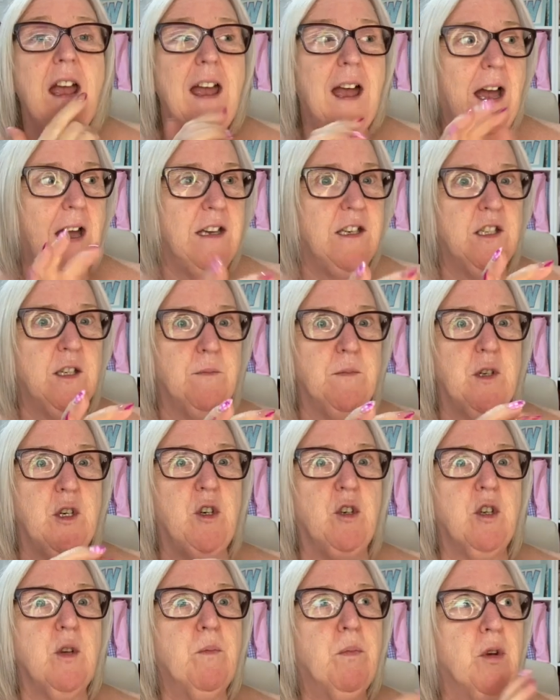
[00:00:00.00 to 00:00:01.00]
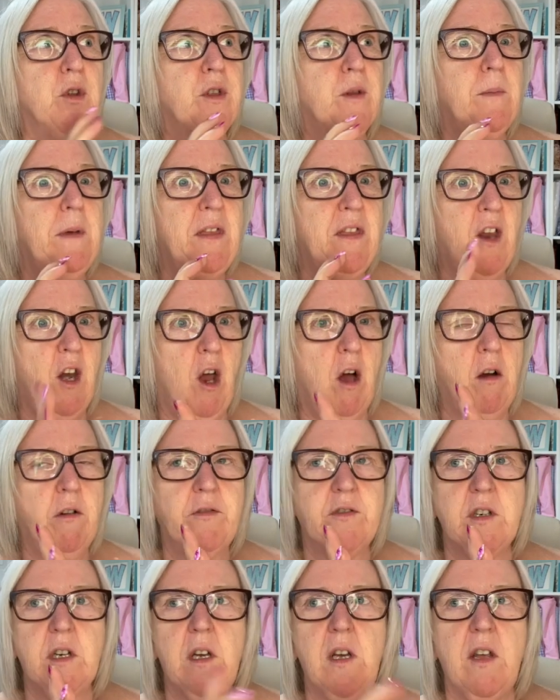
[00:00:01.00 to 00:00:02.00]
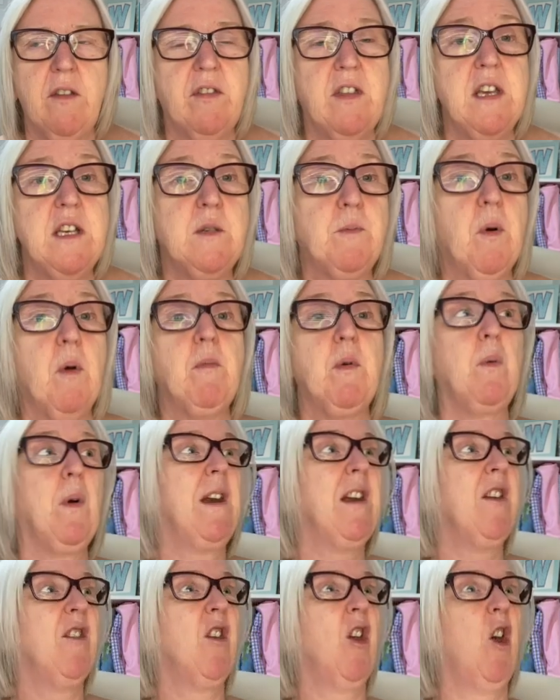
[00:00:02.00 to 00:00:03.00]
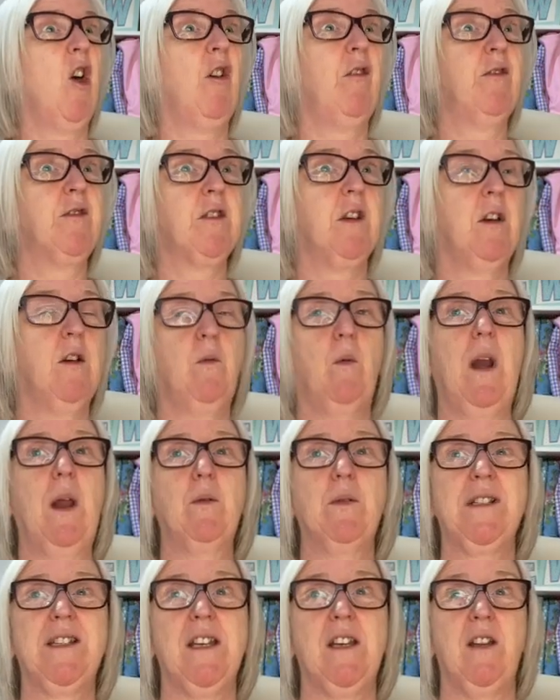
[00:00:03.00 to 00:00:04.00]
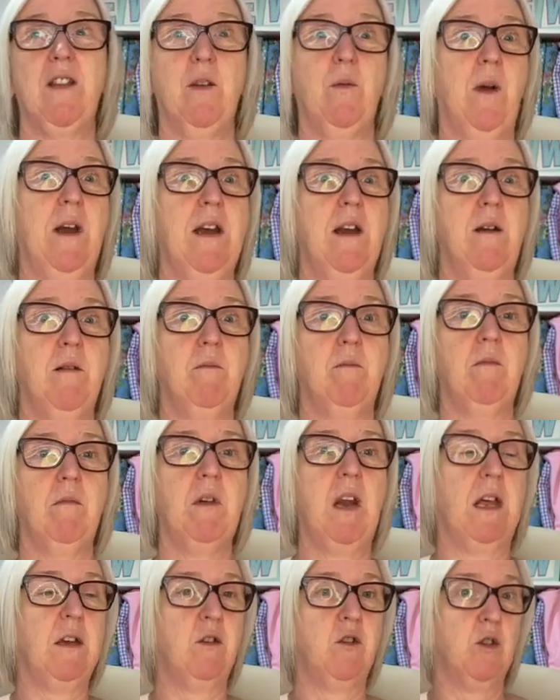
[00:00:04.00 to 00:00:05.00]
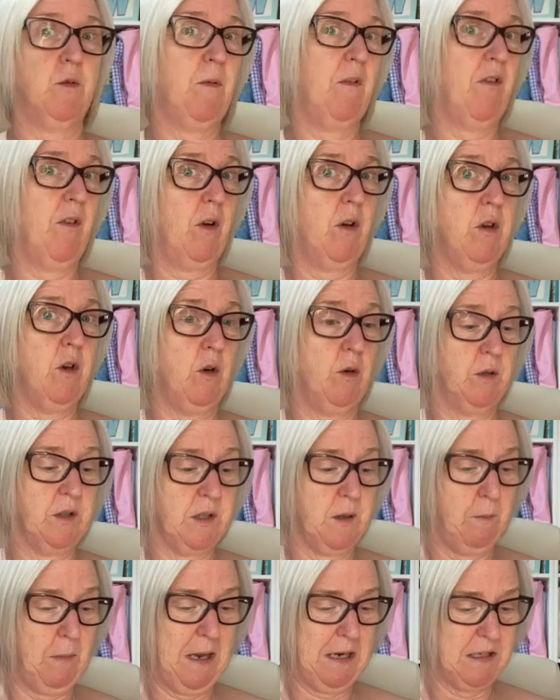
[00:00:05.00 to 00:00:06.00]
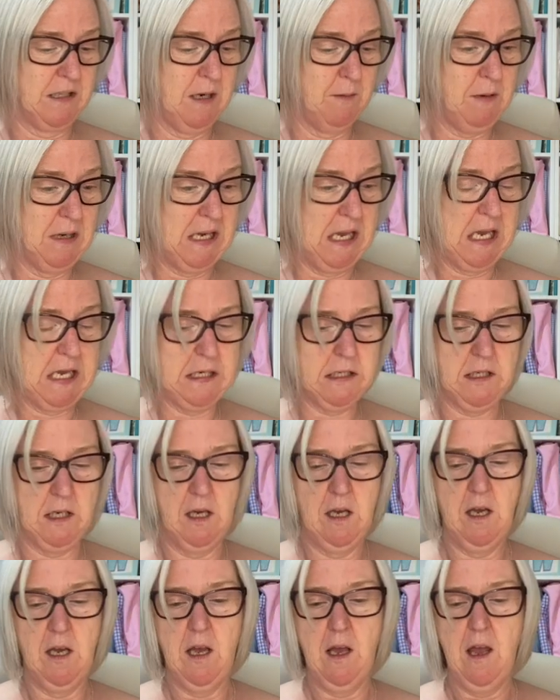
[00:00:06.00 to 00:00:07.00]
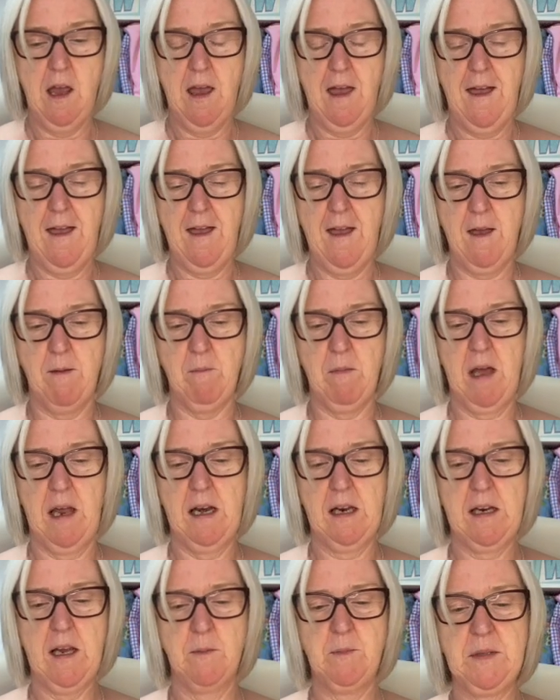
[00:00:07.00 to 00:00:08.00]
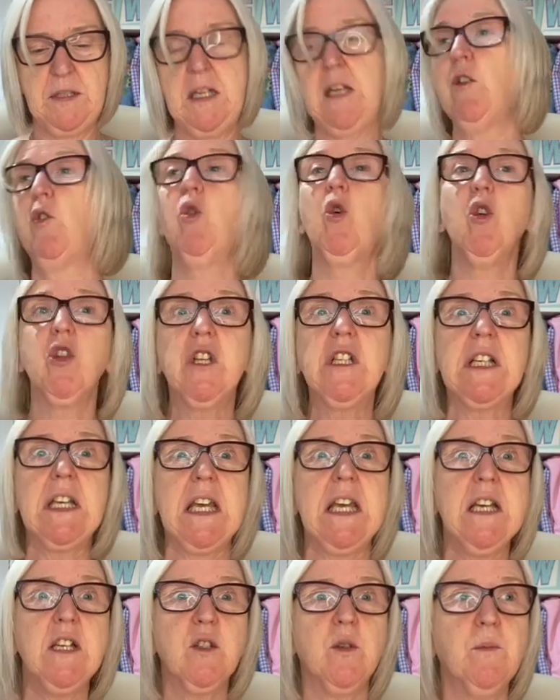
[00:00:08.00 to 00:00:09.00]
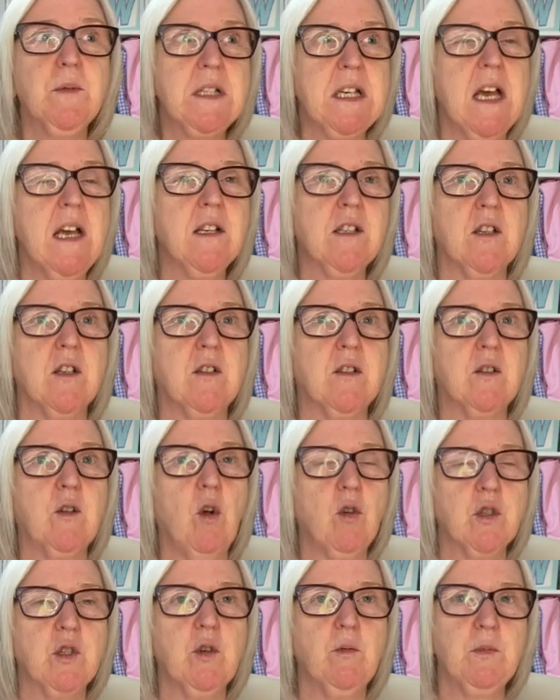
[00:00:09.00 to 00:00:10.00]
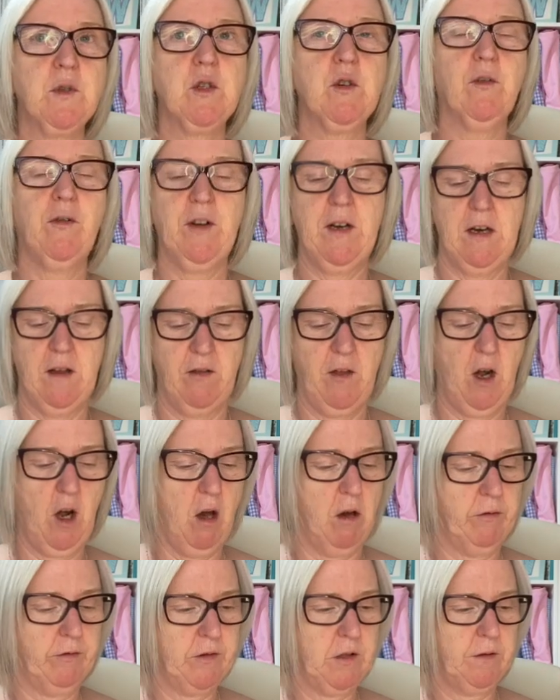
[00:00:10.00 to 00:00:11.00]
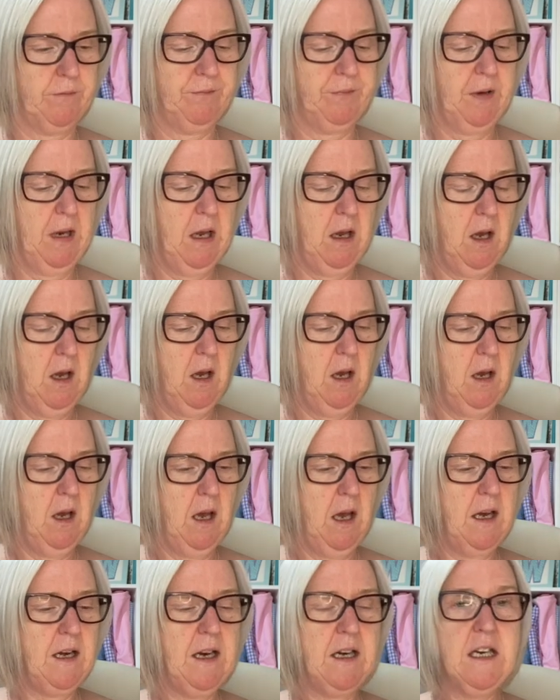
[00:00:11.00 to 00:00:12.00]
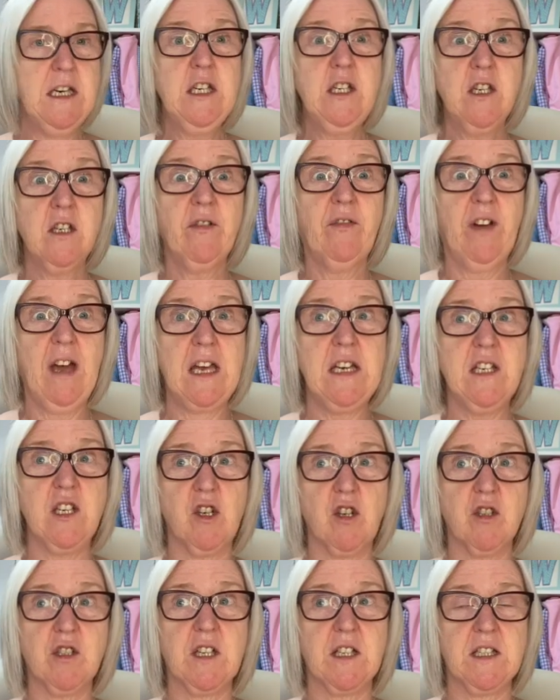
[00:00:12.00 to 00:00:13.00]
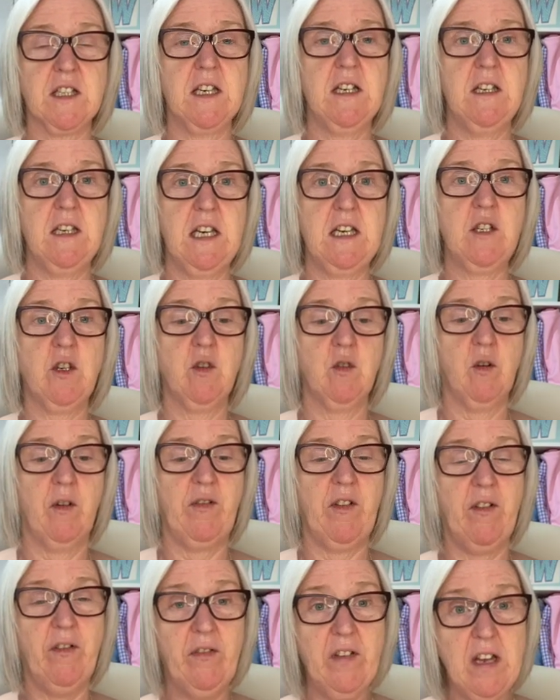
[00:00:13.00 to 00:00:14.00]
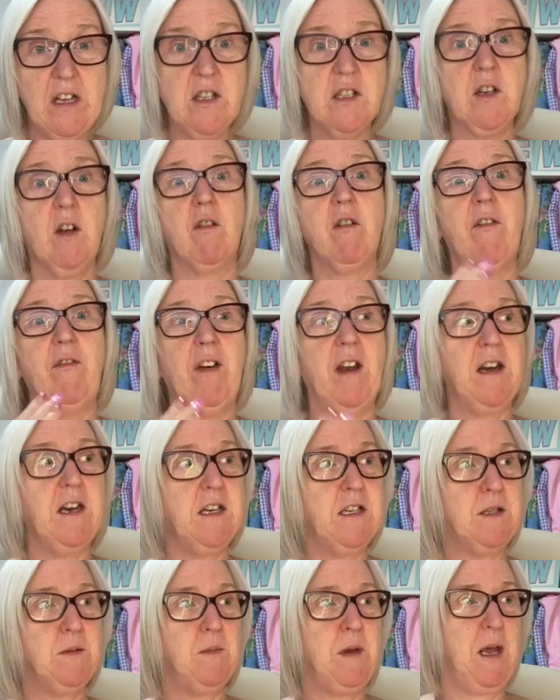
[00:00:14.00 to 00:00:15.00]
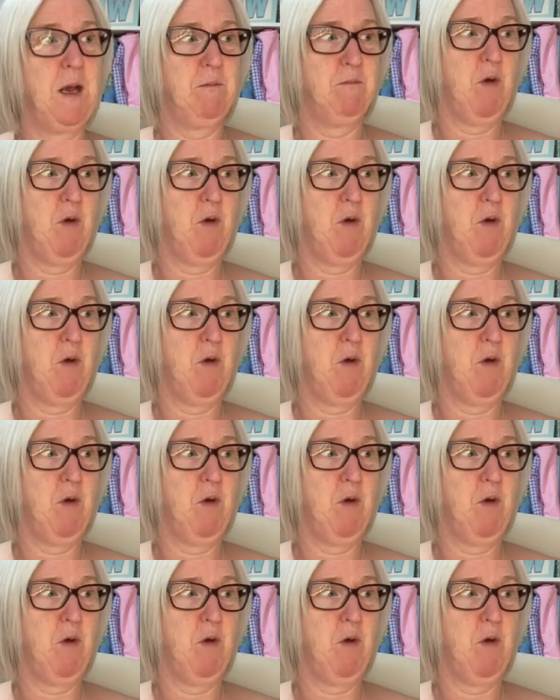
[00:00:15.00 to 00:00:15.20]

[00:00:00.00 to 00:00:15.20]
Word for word: items, you know, you put them in the loft. These probably went in the loft. Well, I was thinking they went in like just before, you know, as the pandemic hit. Um, and I kept saying, no, there's a case upstairs that's got some stuff in in the loft. And I need you to find it because I need to know if it fits or if I need to make